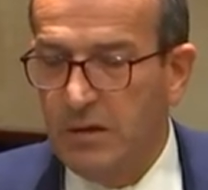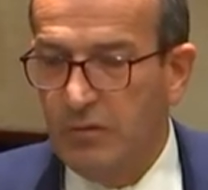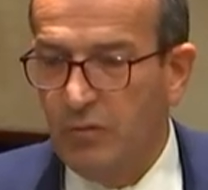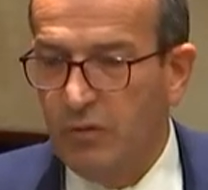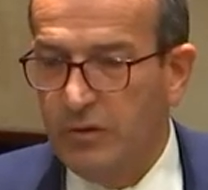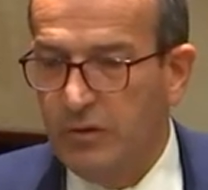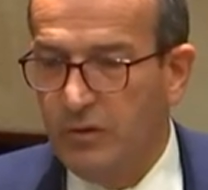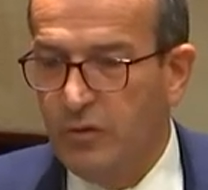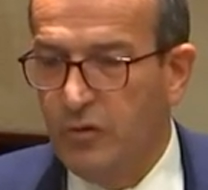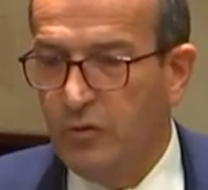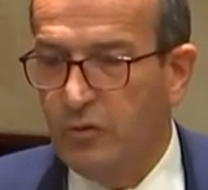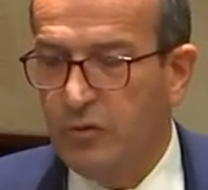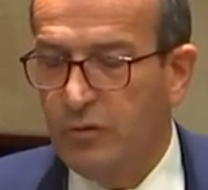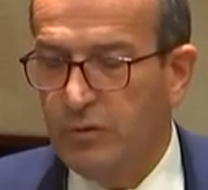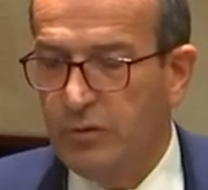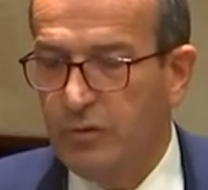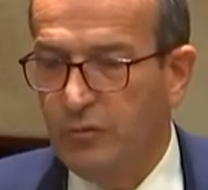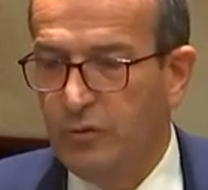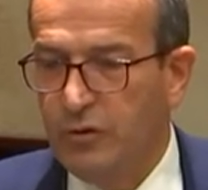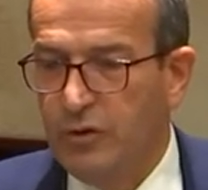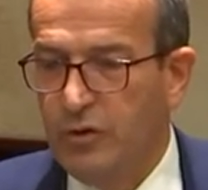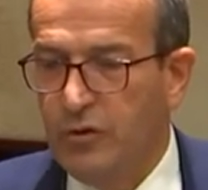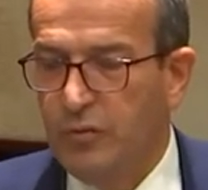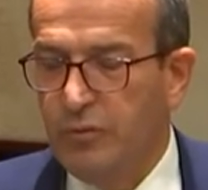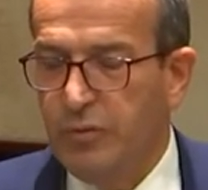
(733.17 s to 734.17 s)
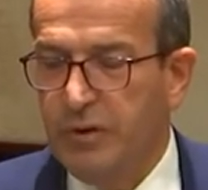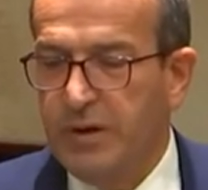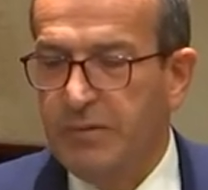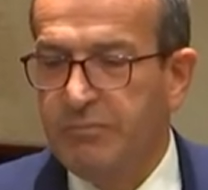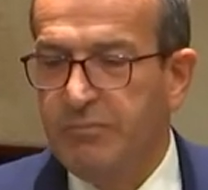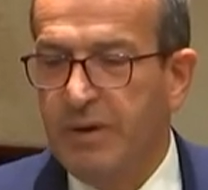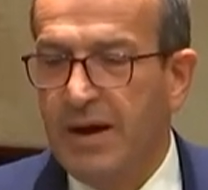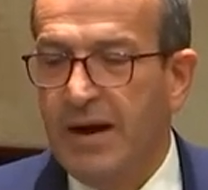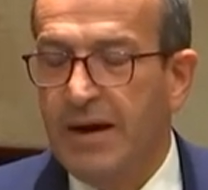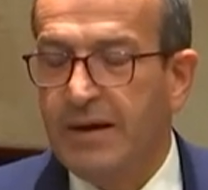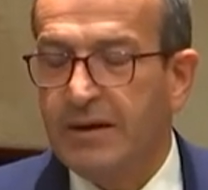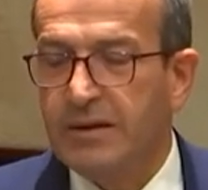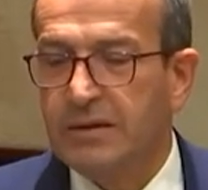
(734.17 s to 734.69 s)
with the, Euro the European
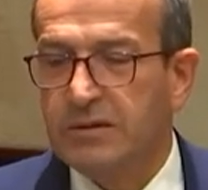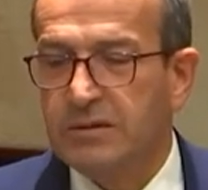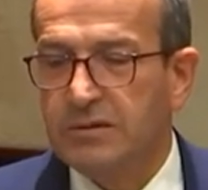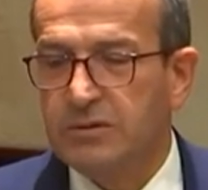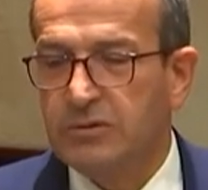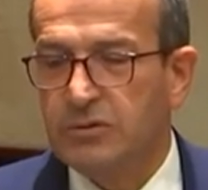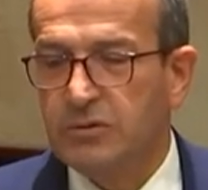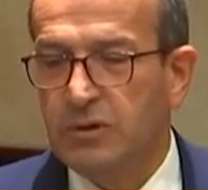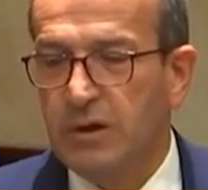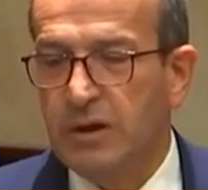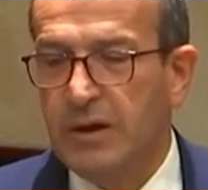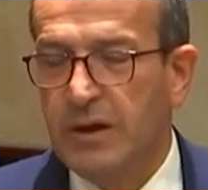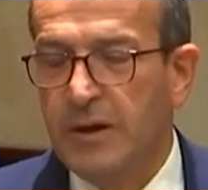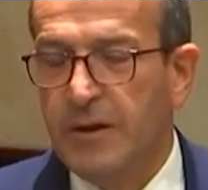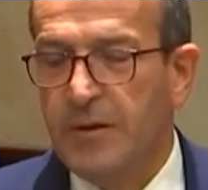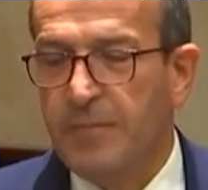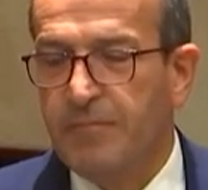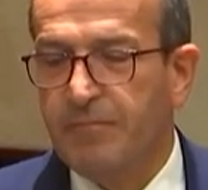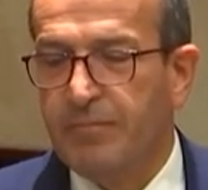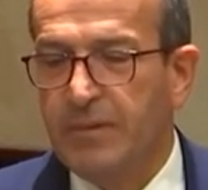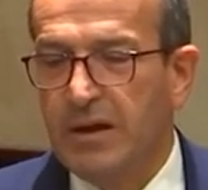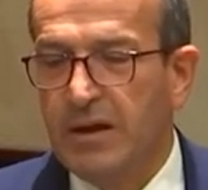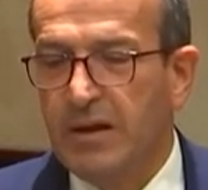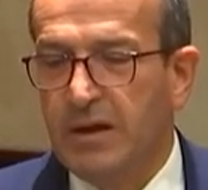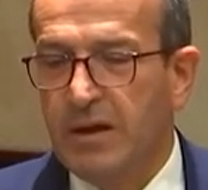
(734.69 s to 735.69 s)
market um,